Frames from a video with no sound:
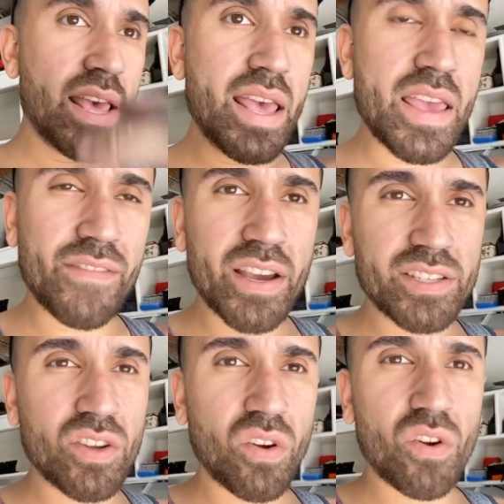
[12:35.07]
if you guys
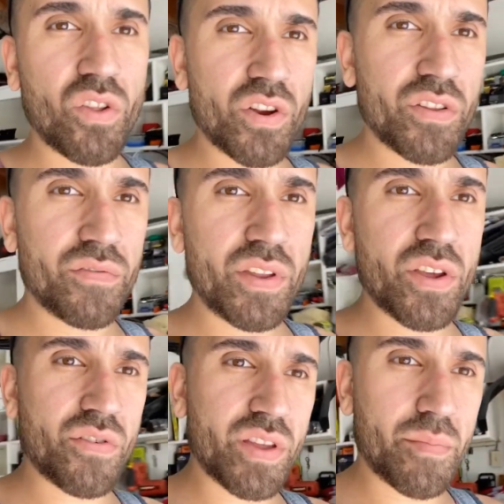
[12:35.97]
saw earlier in the
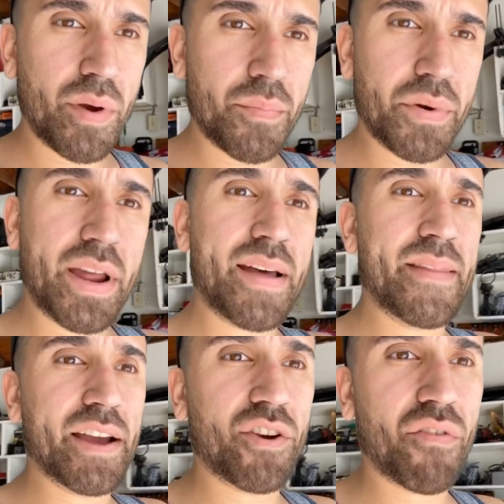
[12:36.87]
video, the bumper had
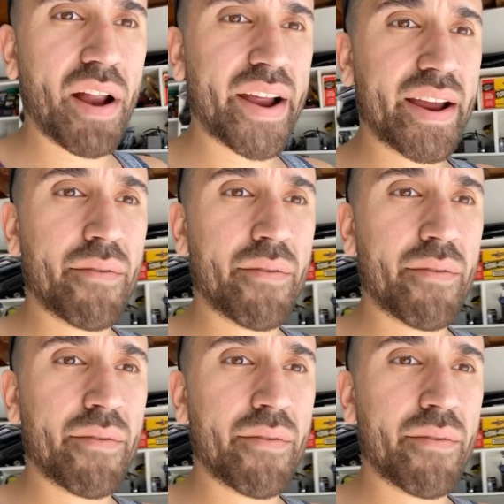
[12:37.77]
that crack.